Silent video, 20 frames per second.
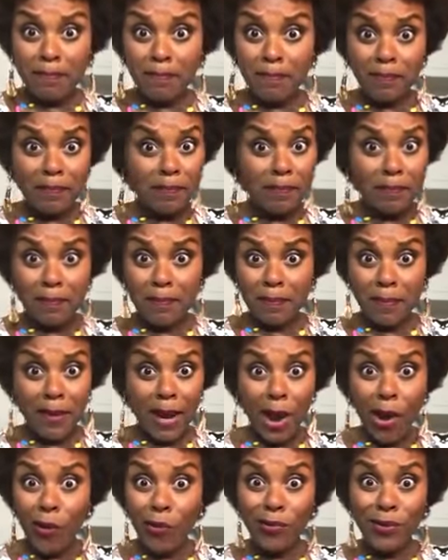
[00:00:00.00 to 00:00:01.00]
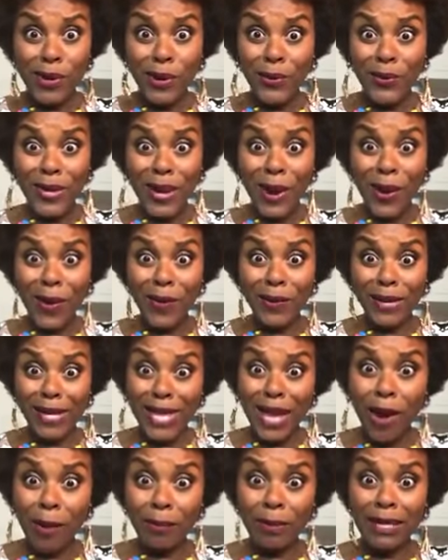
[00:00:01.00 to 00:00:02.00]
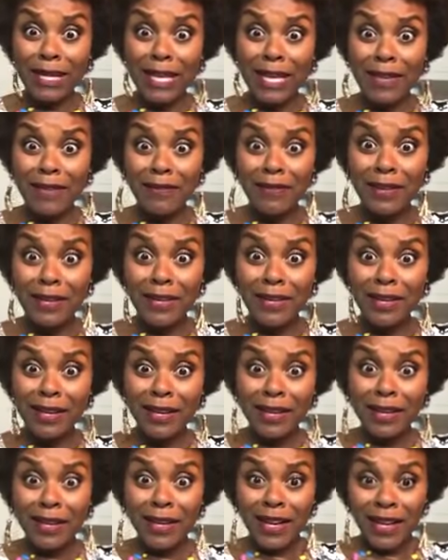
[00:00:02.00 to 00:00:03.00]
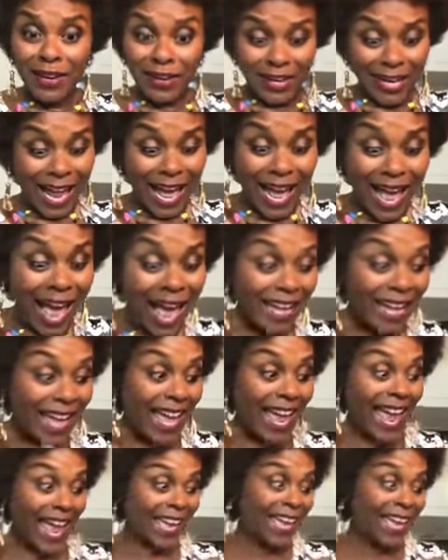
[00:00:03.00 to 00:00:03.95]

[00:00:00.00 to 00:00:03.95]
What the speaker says: don't know, y'all. Can y'all believe it? Honey, I can't